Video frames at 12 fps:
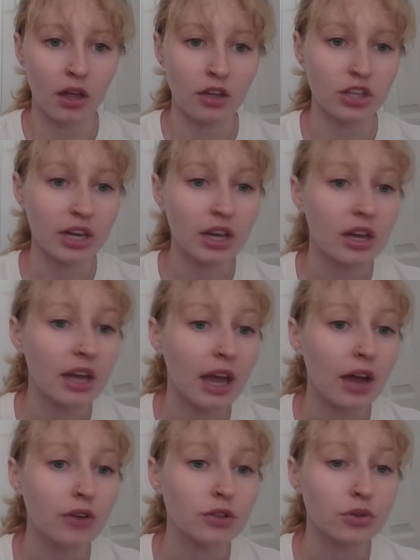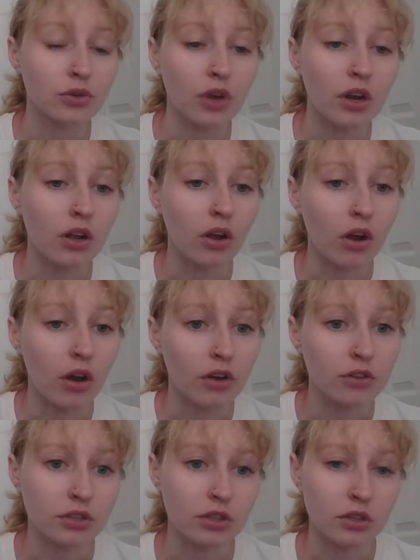checking account to a credit
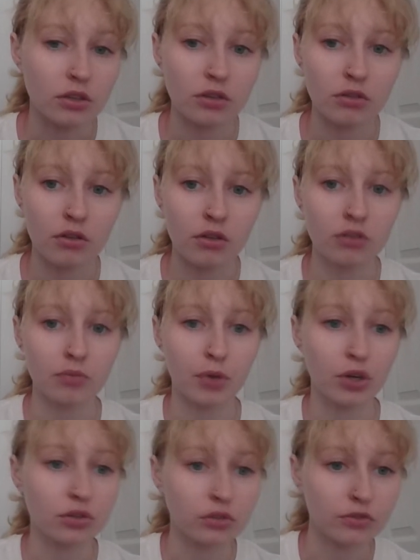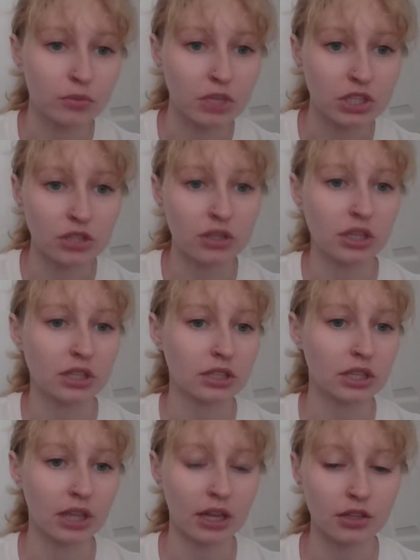card to personal information, things
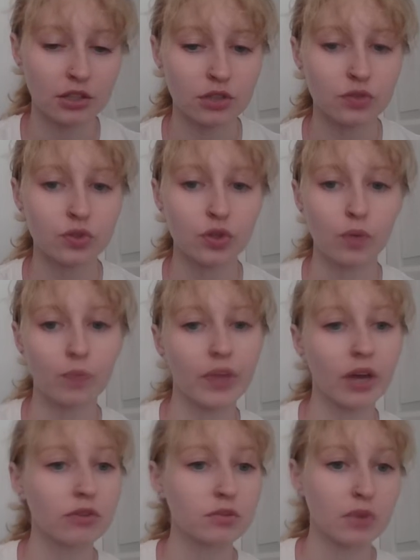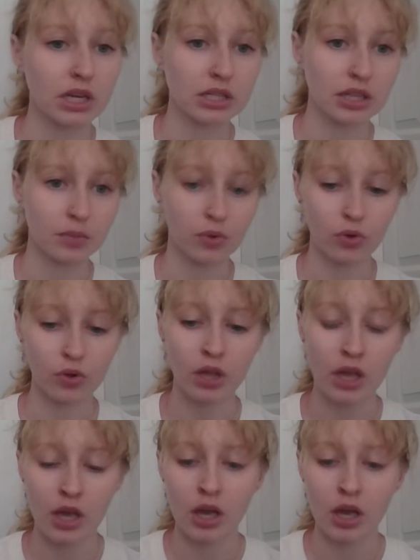like that. So that was my example.